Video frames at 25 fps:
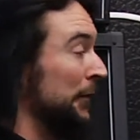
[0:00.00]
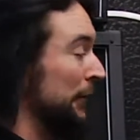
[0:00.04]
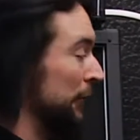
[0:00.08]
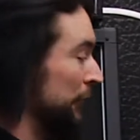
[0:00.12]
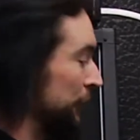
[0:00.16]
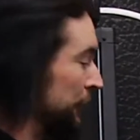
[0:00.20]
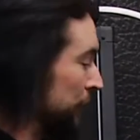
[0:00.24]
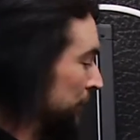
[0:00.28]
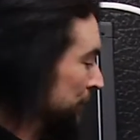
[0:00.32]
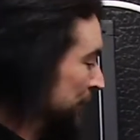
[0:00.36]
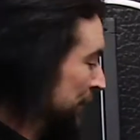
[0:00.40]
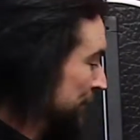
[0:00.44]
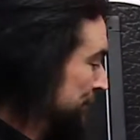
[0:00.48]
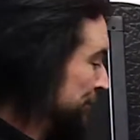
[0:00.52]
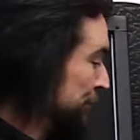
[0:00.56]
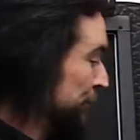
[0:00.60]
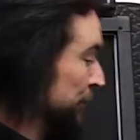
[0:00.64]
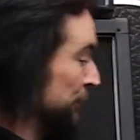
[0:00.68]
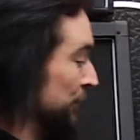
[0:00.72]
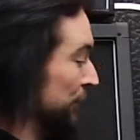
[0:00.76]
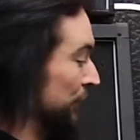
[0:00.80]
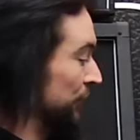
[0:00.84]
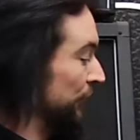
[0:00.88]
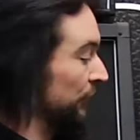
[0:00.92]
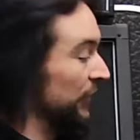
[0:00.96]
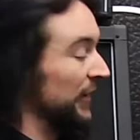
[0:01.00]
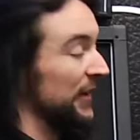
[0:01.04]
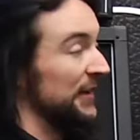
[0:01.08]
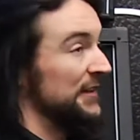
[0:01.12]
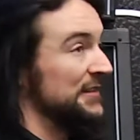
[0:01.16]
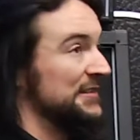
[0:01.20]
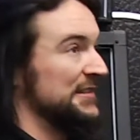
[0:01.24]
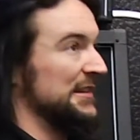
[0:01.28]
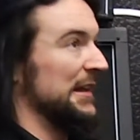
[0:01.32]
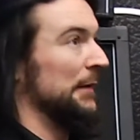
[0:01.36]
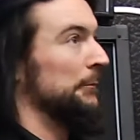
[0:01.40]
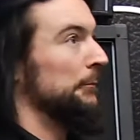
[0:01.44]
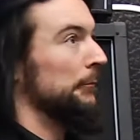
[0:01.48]
Some people use
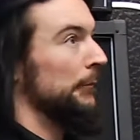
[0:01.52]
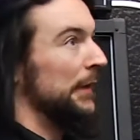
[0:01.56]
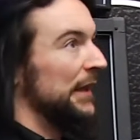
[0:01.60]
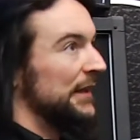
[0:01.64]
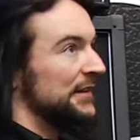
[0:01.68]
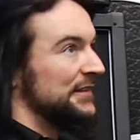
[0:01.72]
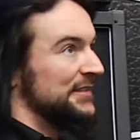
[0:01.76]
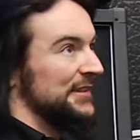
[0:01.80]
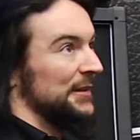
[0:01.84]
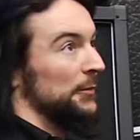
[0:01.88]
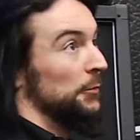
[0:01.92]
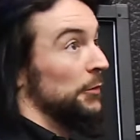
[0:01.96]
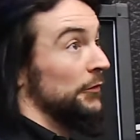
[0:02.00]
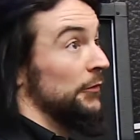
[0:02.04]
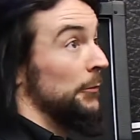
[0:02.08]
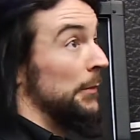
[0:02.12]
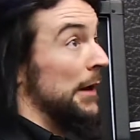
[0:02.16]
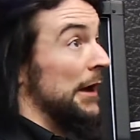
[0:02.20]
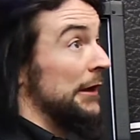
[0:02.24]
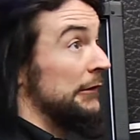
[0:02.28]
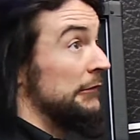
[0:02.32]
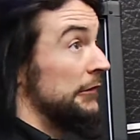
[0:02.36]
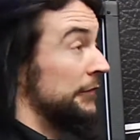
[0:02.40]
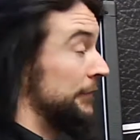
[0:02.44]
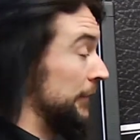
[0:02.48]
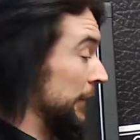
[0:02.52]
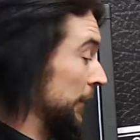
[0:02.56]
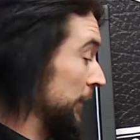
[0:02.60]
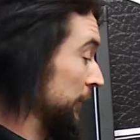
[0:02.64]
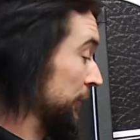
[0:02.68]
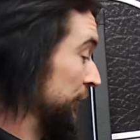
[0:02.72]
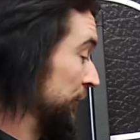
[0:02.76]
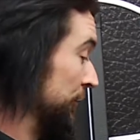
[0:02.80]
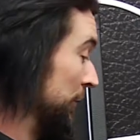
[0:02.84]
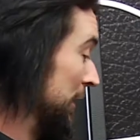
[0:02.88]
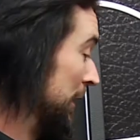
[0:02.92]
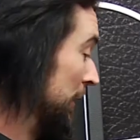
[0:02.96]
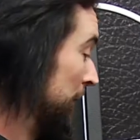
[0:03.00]
this and mix it with a microphone
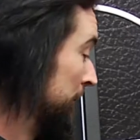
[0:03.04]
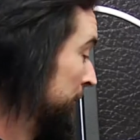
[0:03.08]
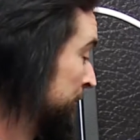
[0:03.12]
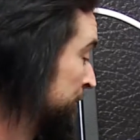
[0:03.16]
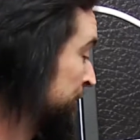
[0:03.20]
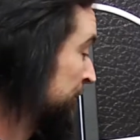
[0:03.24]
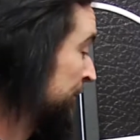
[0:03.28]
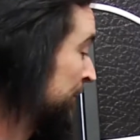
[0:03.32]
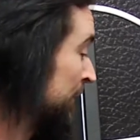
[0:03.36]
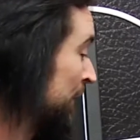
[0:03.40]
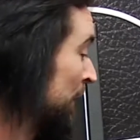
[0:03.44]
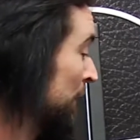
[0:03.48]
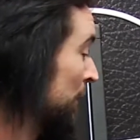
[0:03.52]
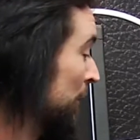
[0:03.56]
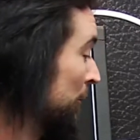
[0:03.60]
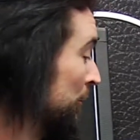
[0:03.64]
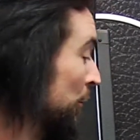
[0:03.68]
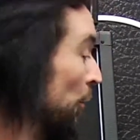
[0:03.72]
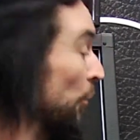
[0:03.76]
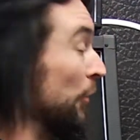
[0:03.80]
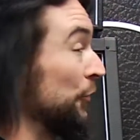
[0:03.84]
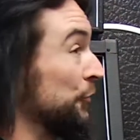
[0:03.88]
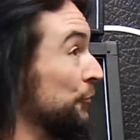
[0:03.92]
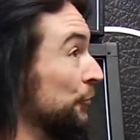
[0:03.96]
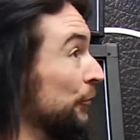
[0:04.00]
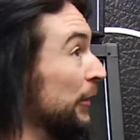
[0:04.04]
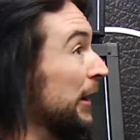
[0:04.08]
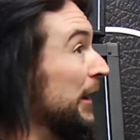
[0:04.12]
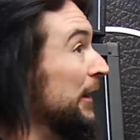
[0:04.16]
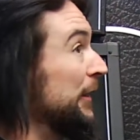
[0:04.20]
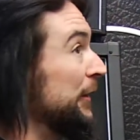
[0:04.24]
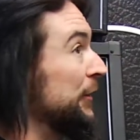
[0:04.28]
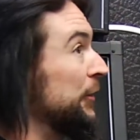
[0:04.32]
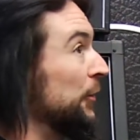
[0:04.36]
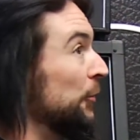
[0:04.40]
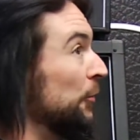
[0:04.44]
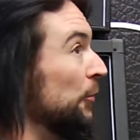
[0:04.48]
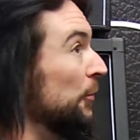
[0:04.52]
as well. But what's really
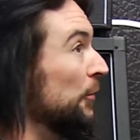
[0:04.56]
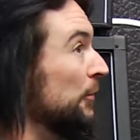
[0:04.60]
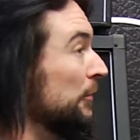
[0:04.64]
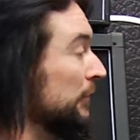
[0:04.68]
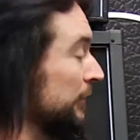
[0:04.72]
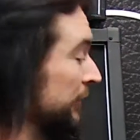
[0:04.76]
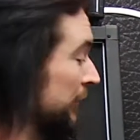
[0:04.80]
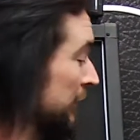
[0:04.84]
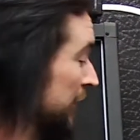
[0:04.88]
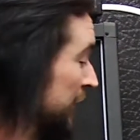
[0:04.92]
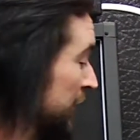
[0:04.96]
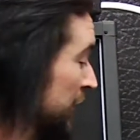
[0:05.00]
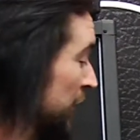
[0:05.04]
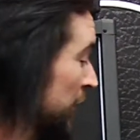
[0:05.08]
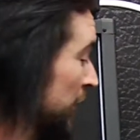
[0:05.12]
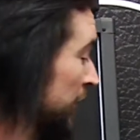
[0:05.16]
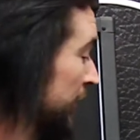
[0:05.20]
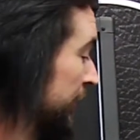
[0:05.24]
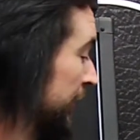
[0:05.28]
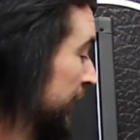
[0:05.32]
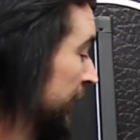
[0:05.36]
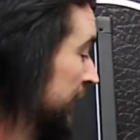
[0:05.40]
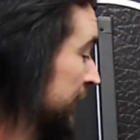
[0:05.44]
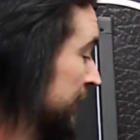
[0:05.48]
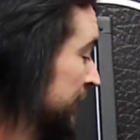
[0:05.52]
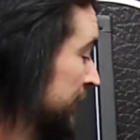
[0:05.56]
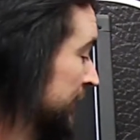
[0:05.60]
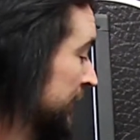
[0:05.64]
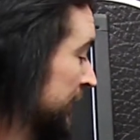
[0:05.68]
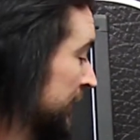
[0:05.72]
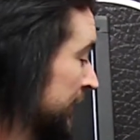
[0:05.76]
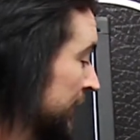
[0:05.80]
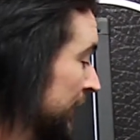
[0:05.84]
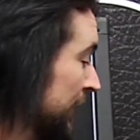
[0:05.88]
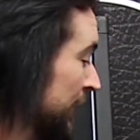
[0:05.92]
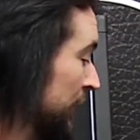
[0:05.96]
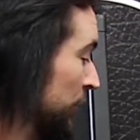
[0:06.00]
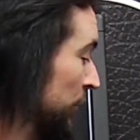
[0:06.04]
cool for recording
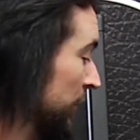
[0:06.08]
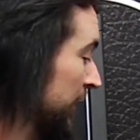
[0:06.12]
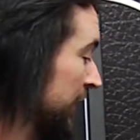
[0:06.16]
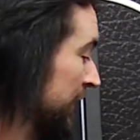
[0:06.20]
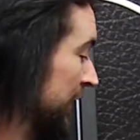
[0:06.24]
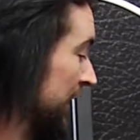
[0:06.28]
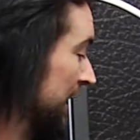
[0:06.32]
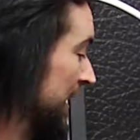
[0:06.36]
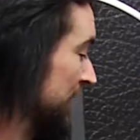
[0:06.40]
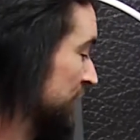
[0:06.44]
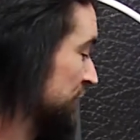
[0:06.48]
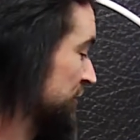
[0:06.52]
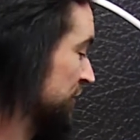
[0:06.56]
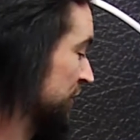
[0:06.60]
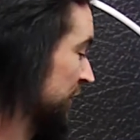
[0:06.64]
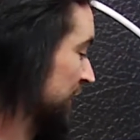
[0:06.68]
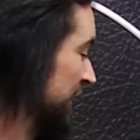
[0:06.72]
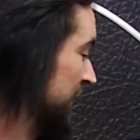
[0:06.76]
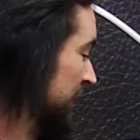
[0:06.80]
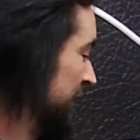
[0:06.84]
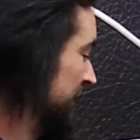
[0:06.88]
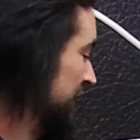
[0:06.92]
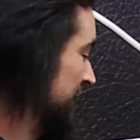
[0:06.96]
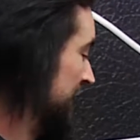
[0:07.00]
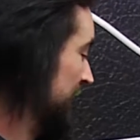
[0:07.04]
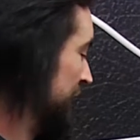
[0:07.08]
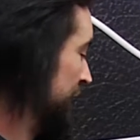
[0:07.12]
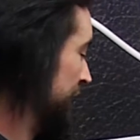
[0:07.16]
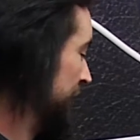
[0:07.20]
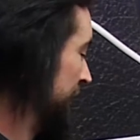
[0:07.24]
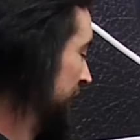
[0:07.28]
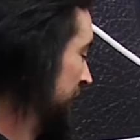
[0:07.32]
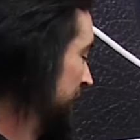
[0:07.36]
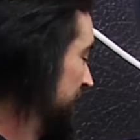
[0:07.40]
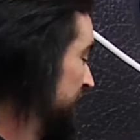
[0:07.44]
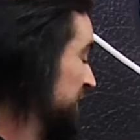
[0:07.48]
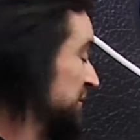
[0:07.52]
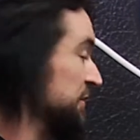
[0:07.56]
is we can actually
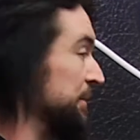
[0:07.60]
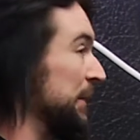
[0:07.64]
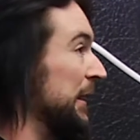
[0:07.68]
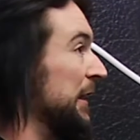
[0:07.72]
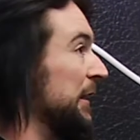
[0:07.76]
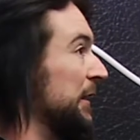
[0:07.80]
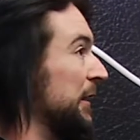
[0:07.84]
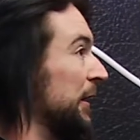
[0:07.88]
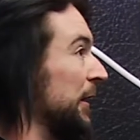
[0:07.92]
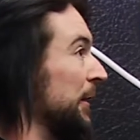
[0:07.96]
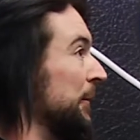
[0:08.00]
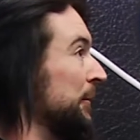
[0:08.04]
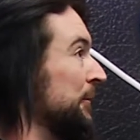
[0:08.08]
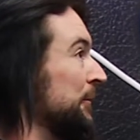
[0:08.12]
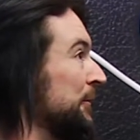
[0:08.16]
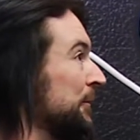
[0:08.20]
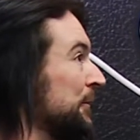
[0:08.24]
defeat the speaker.